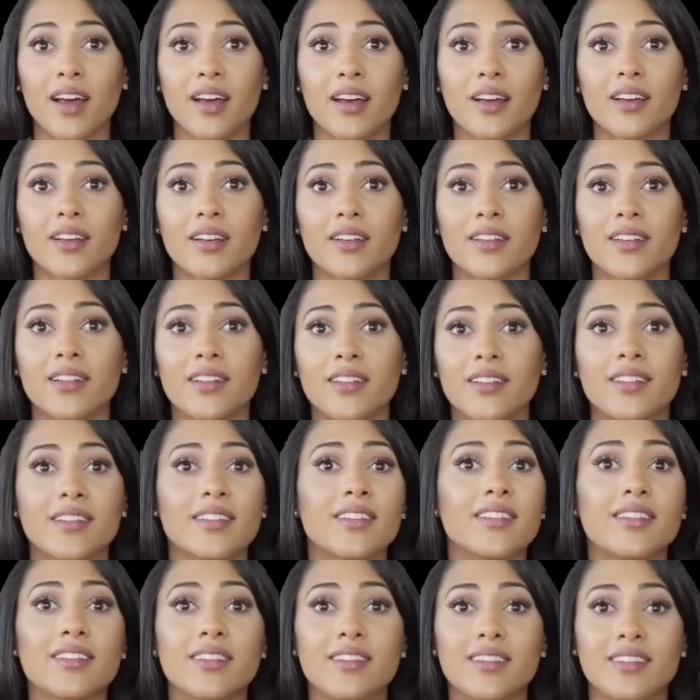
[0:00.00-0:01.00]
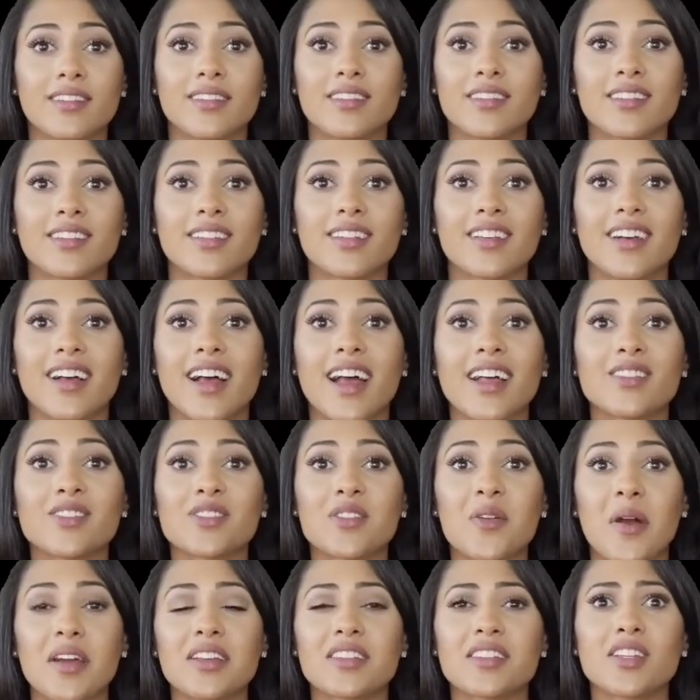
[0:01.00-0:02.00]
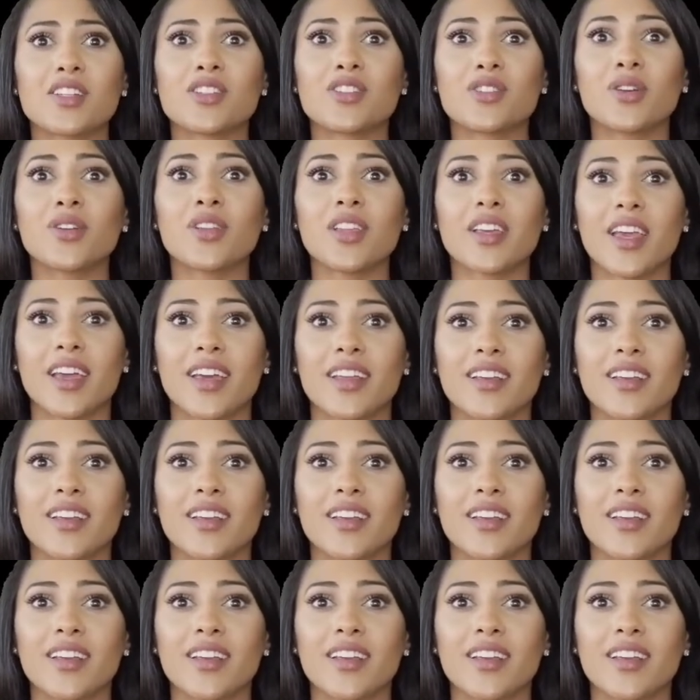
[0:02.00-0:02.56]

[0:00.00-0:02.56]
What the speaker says: When both the ingredients, almonds and milk,